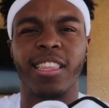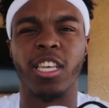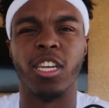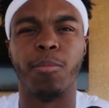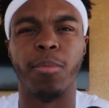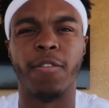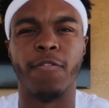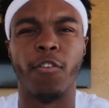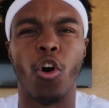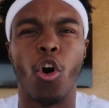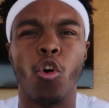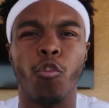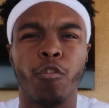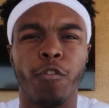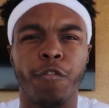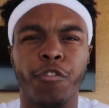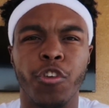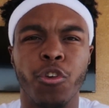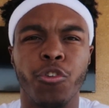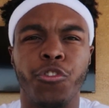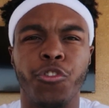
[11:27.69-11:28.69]
a little bit of an
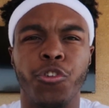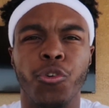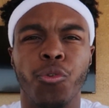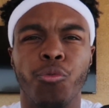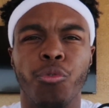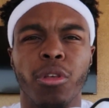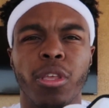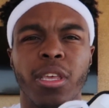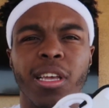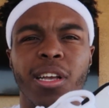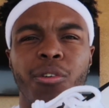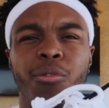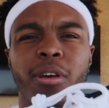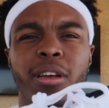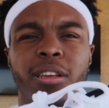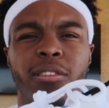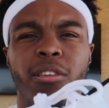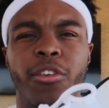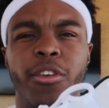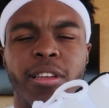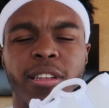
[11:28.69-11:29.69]
overview too really quick
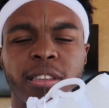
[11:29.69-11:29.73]
so you